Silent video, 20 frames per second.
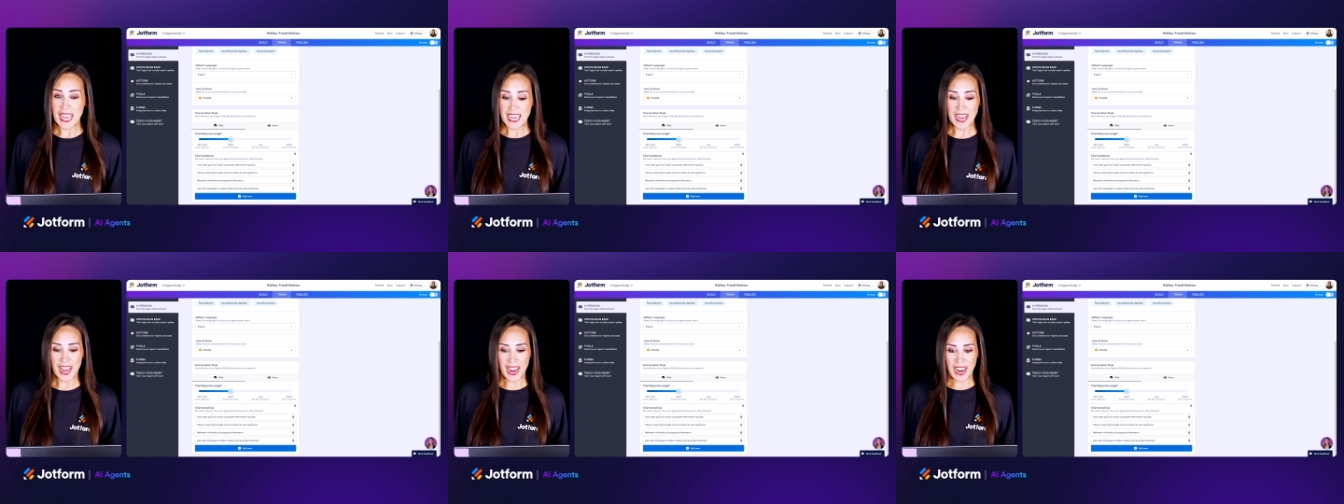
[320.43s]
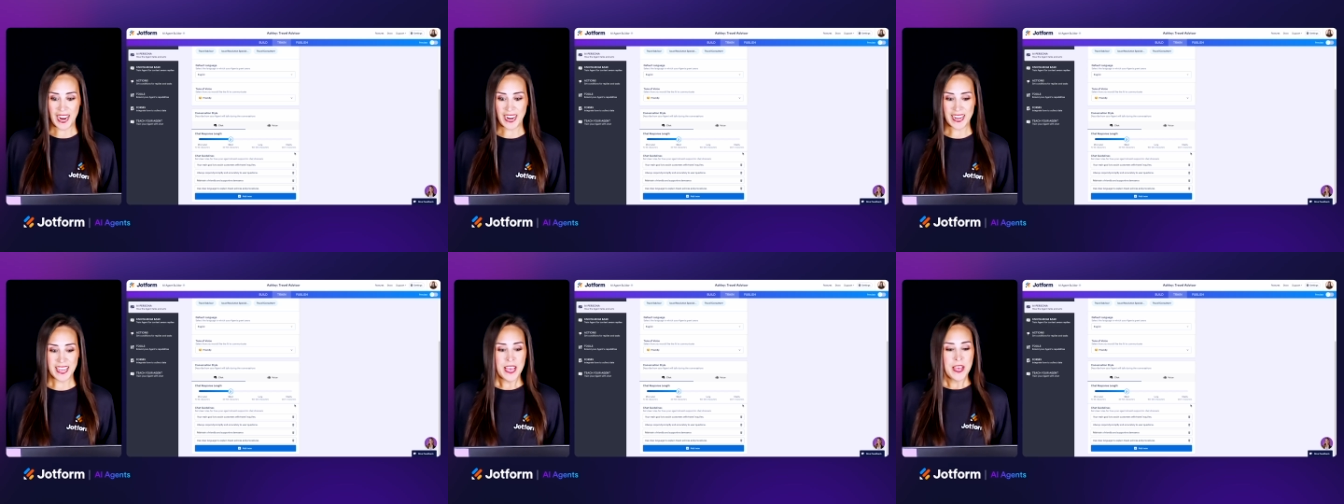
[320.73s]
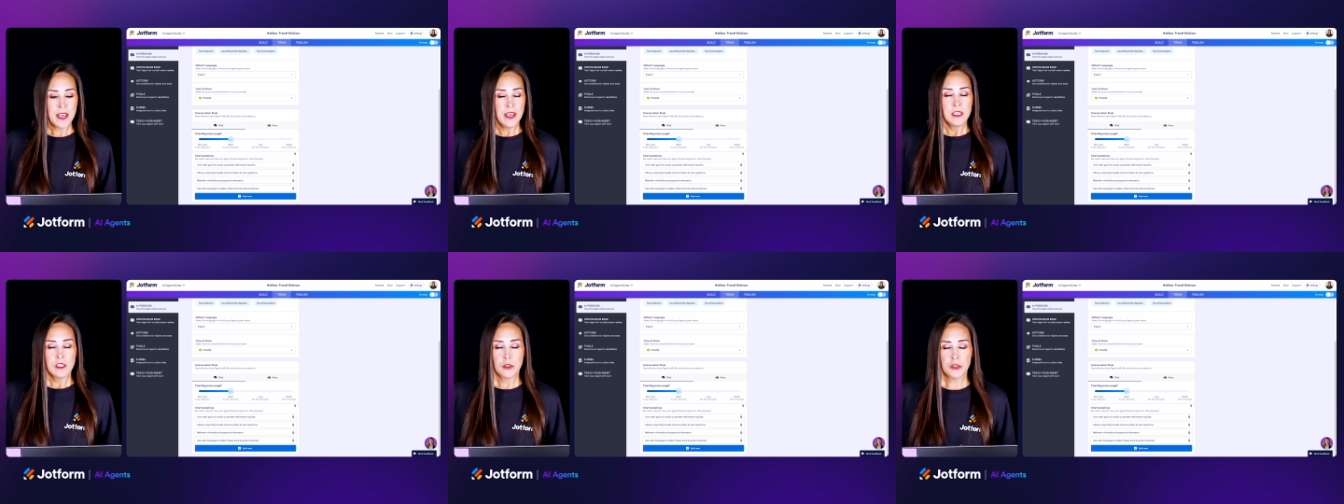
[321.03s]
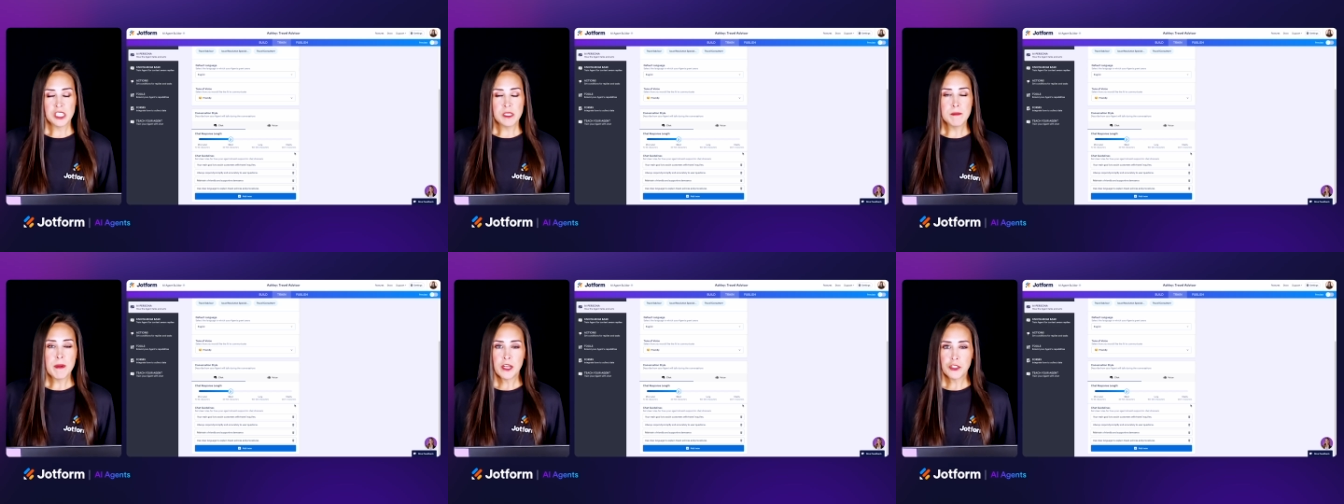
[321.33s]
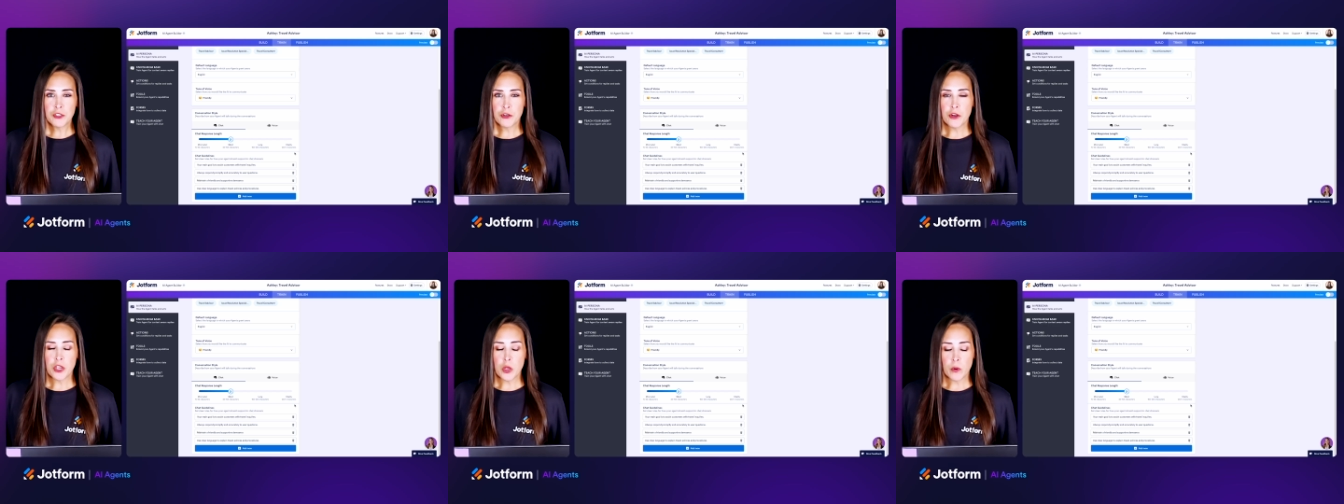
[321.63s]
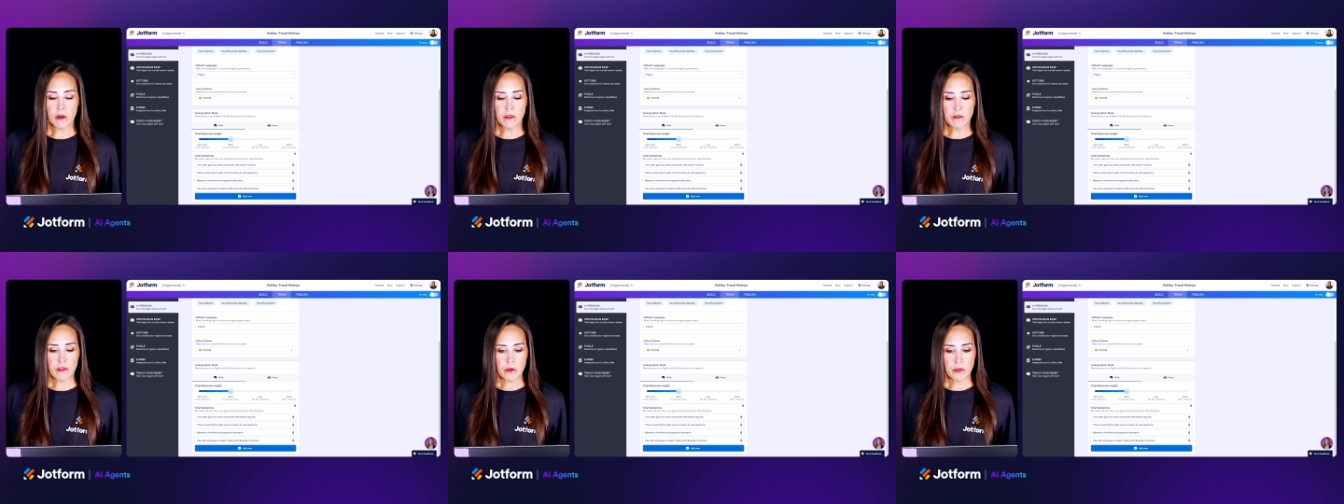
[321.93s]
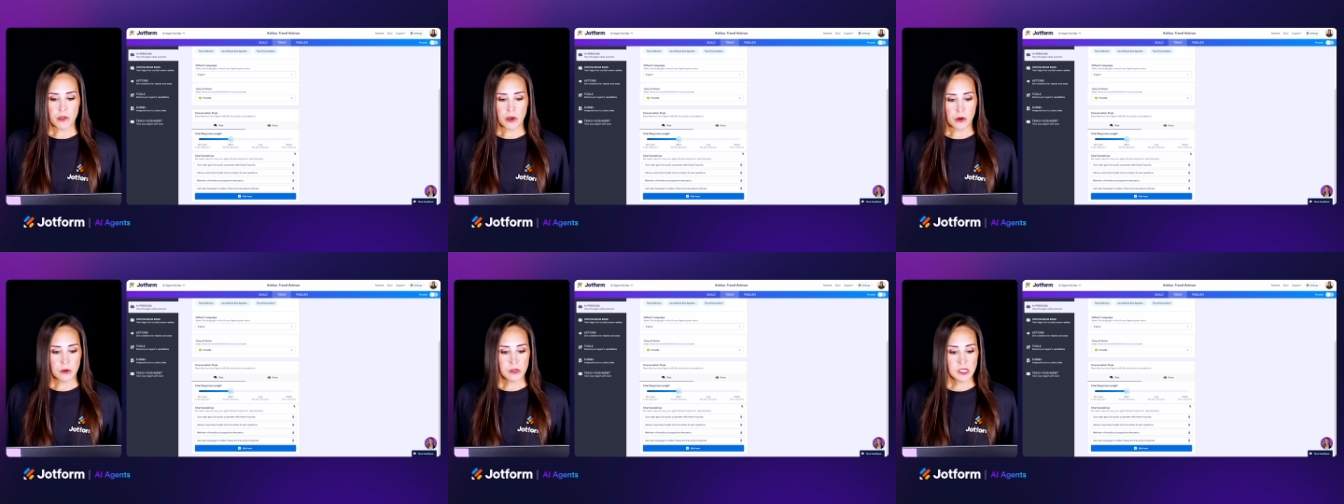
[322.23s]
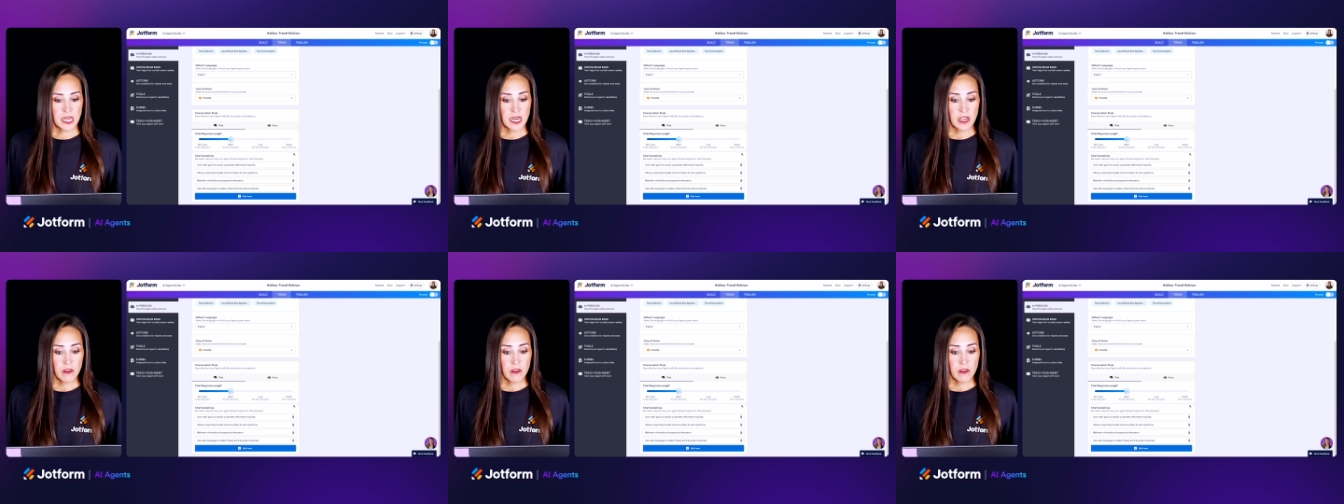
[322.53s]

AI, so just make sure you review those.